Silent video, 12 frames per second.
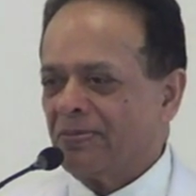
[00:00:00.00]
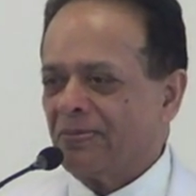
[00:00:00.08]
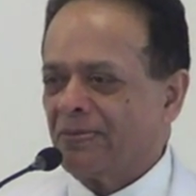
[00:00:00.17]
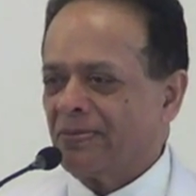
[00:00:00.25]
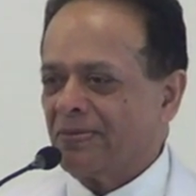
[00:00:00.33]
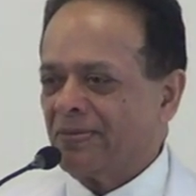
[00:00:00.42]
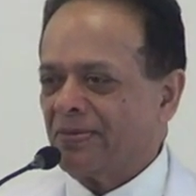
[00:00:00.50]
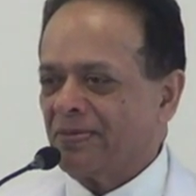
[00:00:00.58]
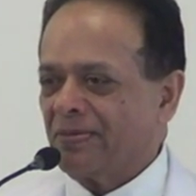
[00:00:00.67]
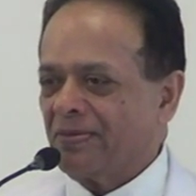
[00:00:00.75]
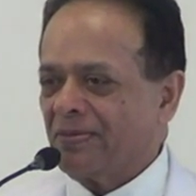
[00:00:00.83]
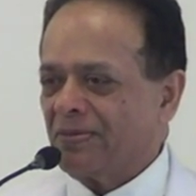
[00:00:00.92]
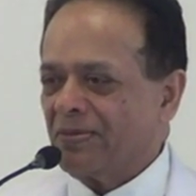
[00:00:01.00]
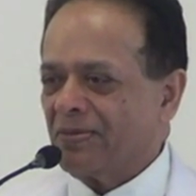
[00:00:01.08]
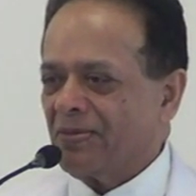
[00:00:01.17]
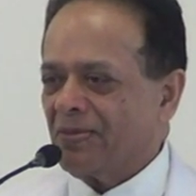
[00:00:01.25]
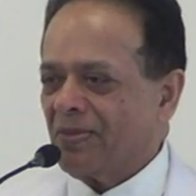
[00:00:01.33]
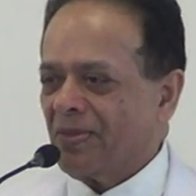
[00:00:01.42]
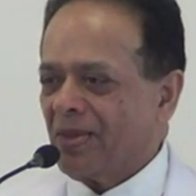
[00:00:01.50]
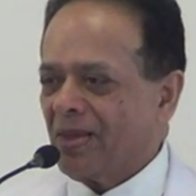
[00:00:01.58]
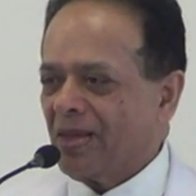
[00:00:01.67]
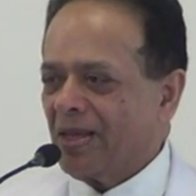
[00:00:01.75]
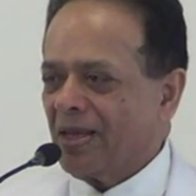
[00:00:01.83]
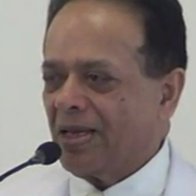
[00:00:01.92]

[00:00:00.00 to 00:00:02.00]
[no speech]